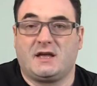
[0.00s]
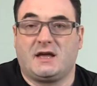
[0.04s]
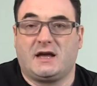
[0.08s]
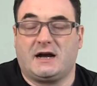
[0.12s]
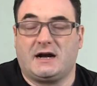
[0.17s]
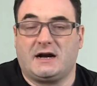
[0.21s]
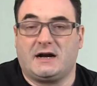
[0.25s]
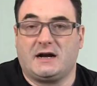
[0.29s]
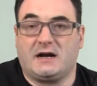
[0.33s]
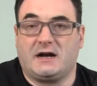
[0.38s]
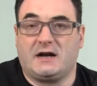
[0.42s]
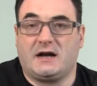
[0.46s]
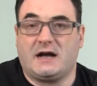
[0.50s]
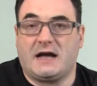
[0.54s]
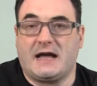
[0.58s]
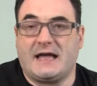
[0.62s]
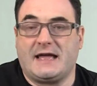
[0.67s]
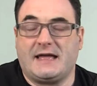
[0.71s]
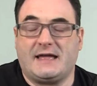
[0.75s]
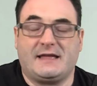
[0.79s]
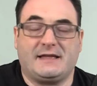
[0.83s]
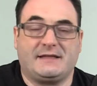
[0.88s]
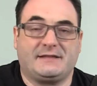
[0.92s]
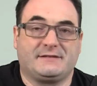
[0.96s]

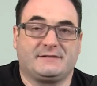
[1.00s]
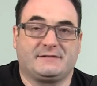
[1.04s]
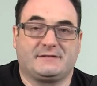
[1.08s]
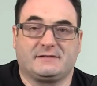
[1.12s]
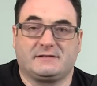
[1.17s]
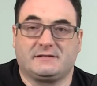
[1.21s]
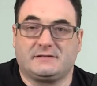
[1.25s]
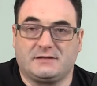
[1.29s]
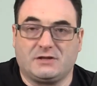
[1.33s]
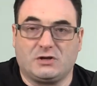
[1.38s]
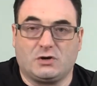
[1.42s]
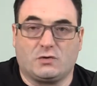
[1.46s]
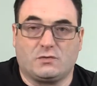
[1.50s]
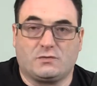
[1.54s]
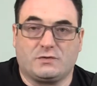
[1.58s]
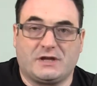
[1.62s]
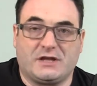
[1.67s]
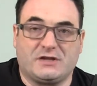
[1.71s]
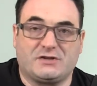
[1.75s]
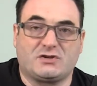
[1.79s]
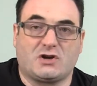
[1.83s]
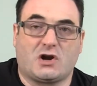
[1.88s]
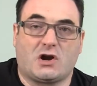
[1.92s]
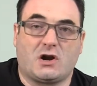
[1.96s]
The
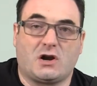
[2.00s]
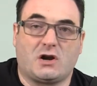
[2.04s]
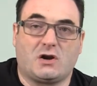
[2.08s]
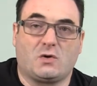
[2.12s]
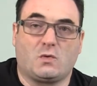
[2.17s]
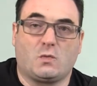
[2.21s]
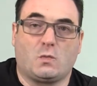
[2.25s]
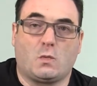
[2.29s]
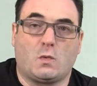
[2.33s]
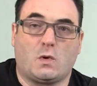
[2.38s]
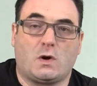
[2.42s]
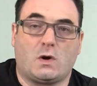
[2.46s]
guitar